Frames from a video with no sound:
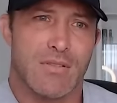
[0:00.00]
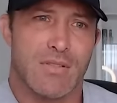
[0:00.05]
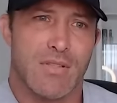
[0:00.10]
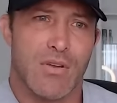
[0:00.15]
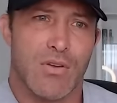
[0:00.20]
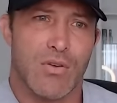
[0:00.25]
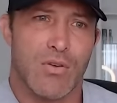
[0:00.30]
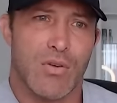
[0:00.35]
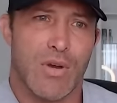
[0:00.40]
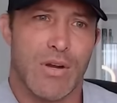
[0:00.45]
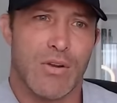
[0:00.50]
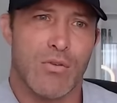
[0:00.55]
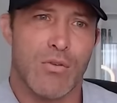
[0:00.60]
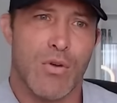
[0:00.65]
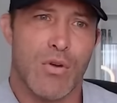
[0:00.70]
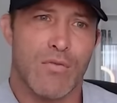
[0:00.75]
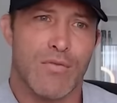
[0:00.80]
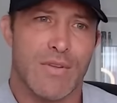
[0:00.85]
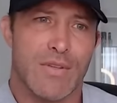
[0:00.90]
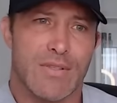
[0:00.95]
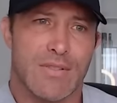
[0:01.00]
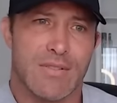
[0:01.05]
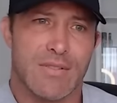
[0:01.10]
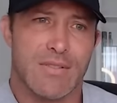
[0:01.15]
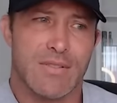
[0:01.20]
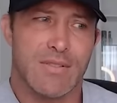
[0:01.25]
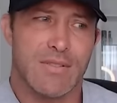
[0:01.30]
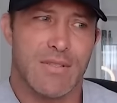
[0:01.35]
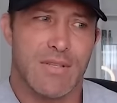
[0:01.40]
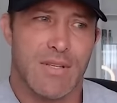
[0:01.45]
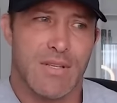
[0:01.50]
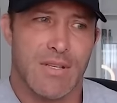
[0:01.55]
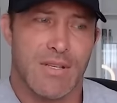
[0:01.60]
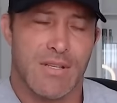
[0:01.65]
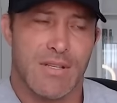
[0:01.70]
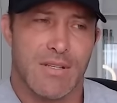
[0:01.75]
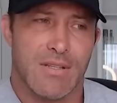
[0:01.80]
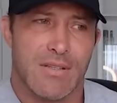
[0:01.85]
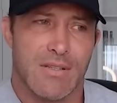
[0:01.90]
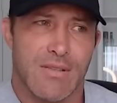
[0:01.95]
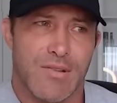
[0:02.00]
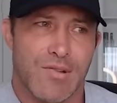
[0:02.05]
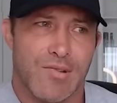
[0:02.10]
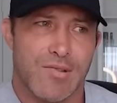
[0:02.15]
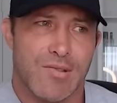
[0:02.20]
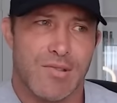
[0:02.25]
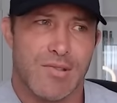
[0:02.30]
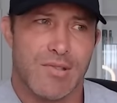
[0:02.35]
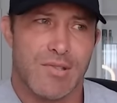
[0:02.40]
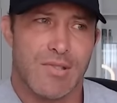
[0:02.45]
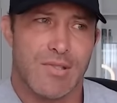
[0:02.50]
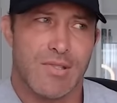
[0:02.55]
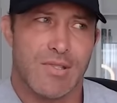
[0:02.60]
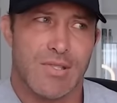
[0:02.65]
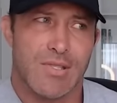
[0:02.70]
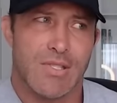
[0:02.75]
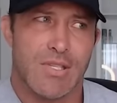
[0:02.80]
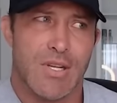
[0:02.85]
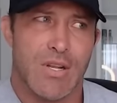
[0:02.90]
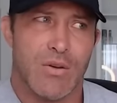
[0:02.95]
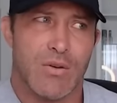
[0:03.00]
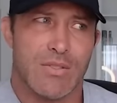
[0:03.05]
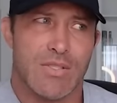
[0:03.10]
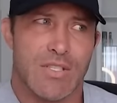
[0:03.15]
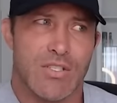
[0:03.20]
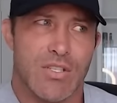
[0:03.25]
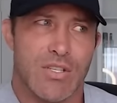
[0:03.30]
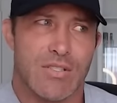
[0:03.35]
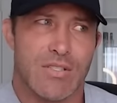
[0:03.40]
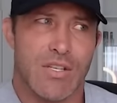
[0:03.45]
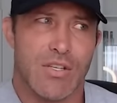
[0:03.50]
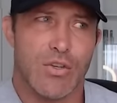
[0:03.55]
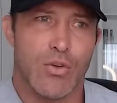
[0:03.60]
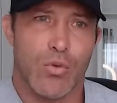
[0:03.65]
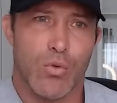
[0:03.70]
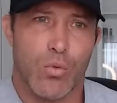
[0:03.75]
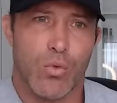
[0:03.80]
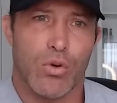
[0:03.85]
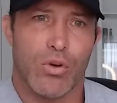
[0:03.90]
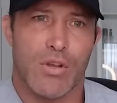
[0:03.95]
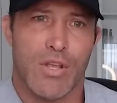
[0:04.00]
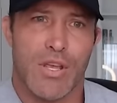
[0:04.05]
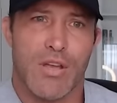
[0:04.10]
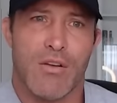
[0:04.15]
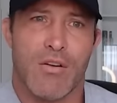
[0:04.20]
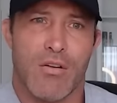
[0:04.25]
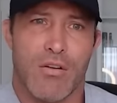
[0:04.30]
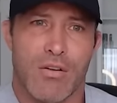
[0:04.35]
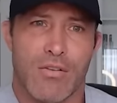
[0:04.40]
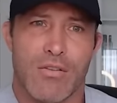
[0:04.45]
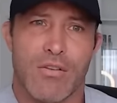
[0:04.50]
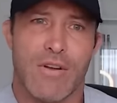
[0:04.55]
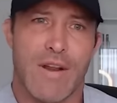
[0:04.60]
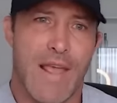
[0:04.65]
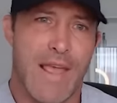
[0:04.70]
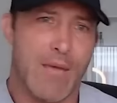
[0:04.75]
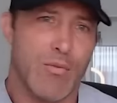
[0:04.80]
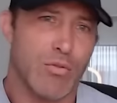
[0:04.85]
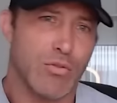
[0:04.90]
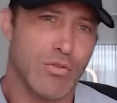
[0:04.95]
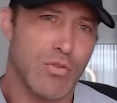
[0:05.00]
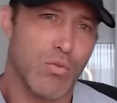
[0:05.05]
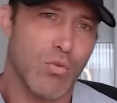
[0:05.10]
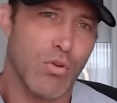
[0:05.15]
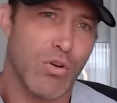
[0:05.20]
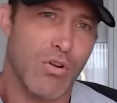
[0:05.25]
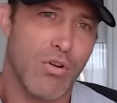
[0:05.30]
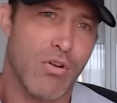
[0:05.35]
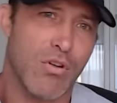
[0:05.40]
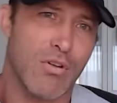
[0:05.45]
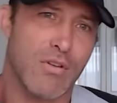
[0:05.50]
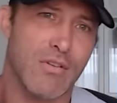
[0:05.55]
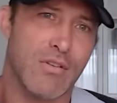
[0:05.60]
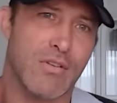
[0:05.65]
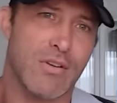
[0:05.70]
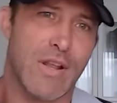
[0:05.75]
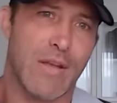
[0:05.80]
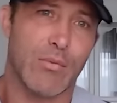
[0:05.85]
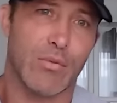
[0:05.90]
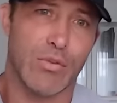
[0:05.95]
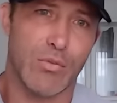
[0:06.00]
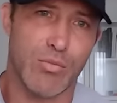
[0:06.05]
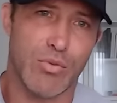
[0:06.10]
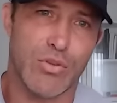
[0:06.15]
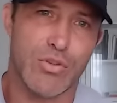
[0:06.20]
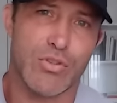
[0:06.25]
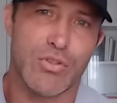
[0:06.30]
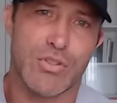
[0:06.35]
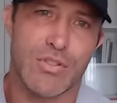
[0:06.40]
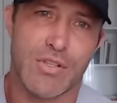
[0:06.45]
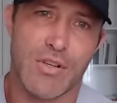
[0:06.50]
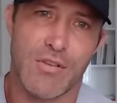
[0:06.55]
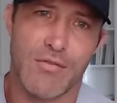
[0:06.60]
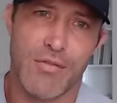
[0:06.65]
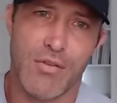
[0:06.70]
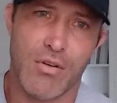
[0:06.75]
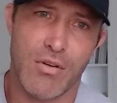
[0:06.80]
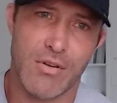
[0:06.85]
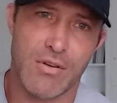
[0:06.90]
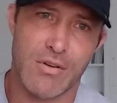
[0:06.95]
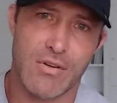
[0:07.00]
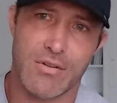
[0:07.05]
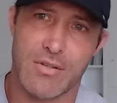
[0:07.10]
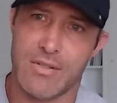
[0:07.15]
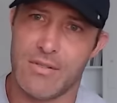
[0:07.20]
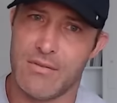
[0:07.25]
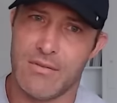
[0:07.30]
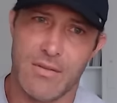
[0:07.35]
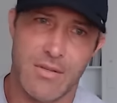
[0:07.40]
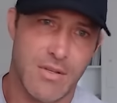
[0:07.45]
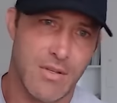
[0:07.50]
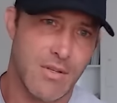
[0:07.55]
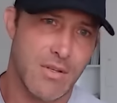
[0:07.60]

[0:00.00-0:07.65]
So I don't know if it's, you know, is it just that you're working harder and able to work harder and able to push yourself harder, and